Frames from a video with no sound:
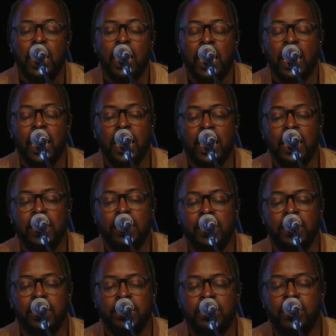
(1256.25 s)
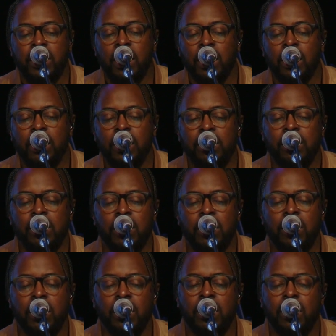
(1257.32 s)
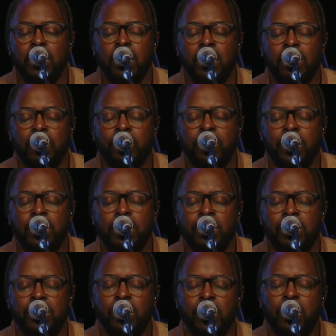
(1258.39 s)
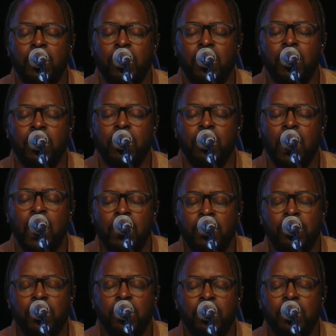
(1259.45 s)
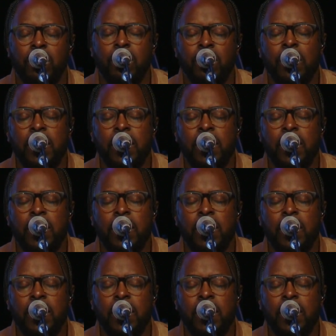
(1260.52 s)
and His kingdom will know no